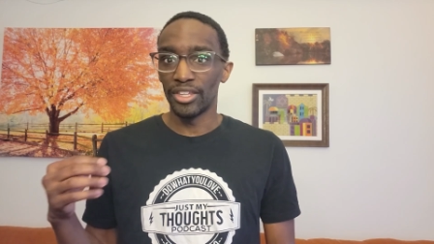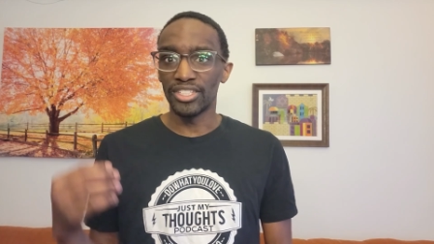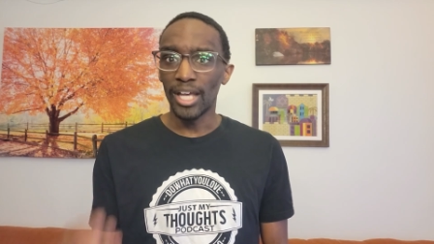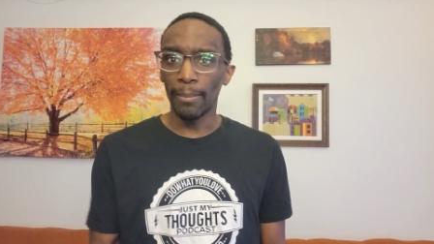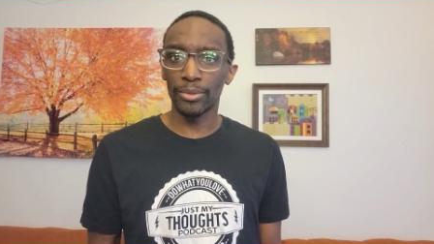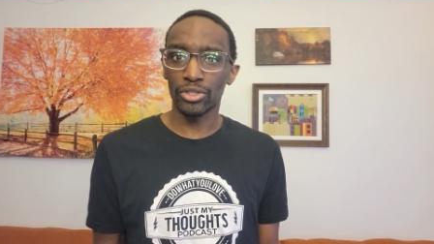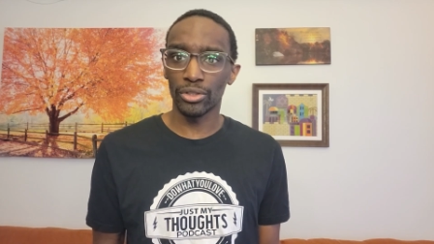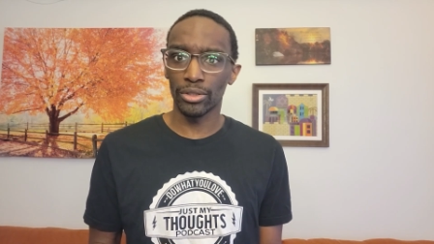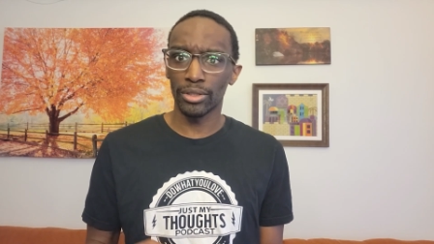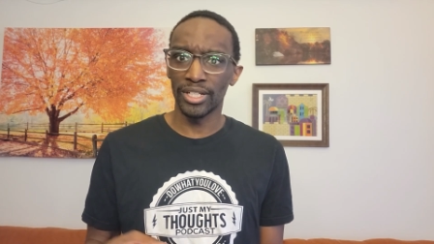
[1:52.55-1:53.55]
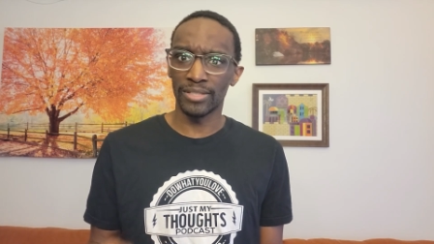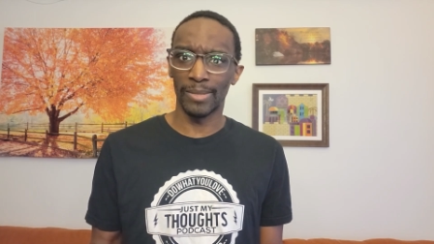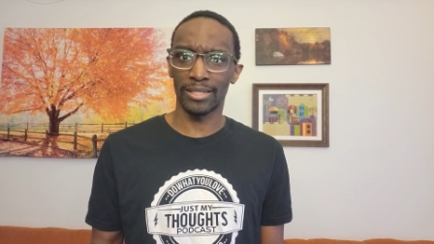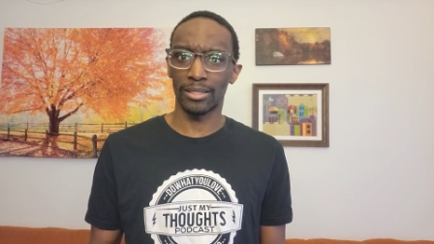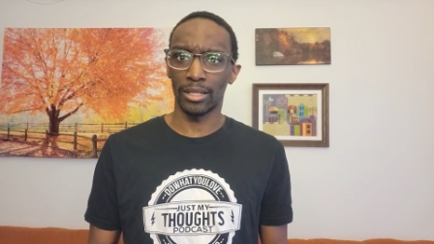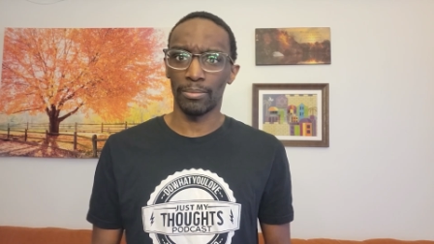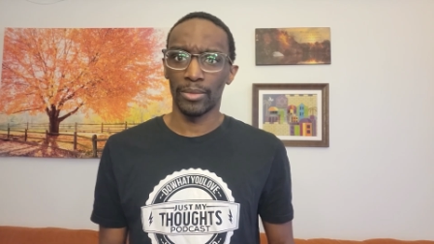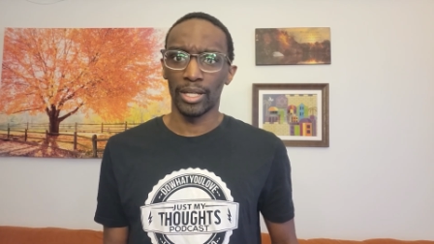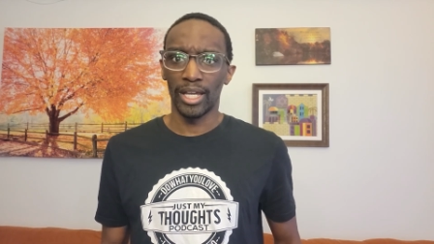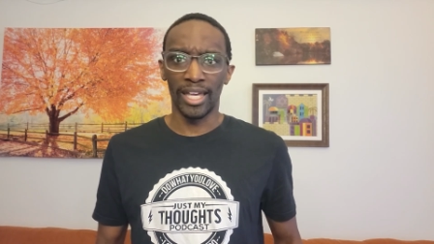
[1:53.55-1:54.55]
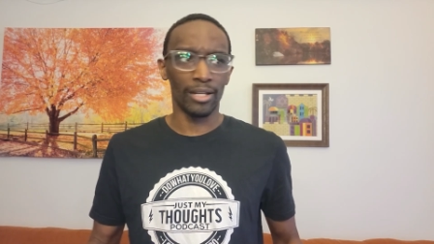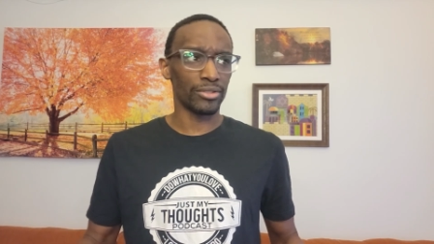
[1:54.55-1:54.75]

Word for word: the temperature is messed up. And